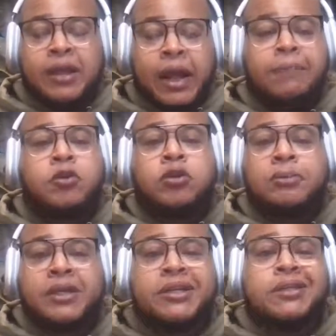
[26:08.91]
I'm doing it
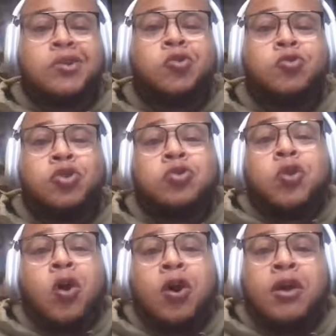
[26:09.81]
because of who you
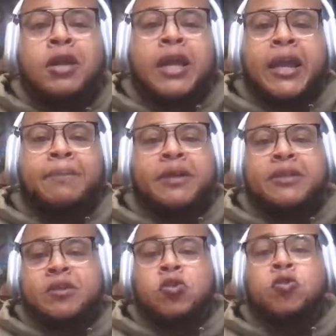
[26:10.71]
are and
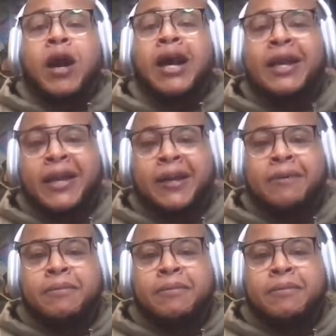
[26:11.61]
because of who I am.